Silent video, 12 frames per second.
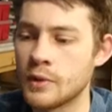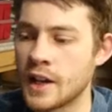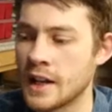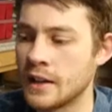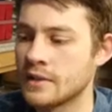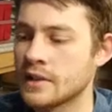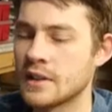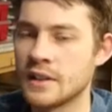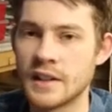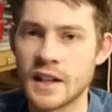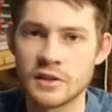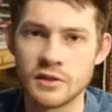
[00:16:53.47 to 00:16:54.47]
waves,
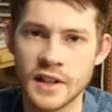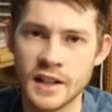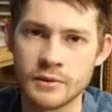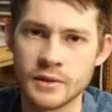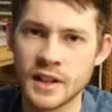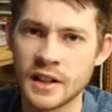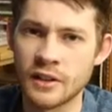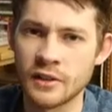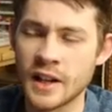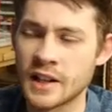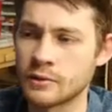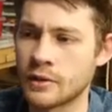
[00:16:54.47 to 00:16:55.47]
and Nexo Knights was kind of the
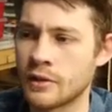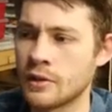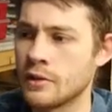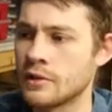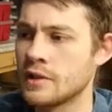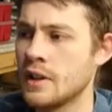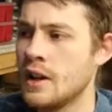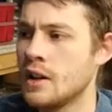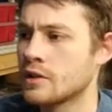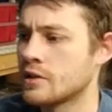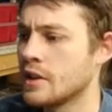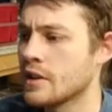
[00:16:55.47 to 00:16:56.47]
last one of those.
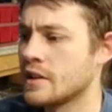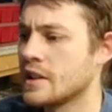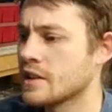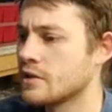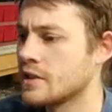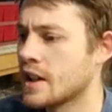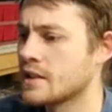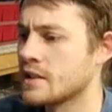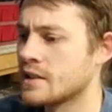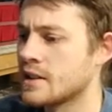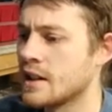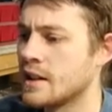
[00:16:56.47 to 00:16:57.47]
So now that Nexo Knights
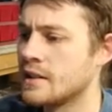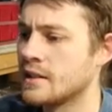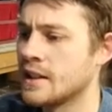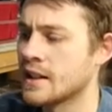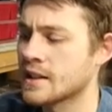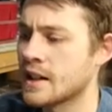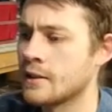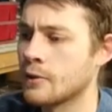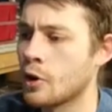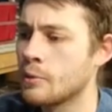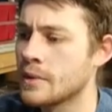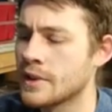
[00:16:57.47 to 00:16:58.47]
is done, that's kind of
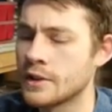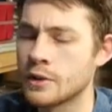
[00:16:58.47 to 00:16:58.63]
opened the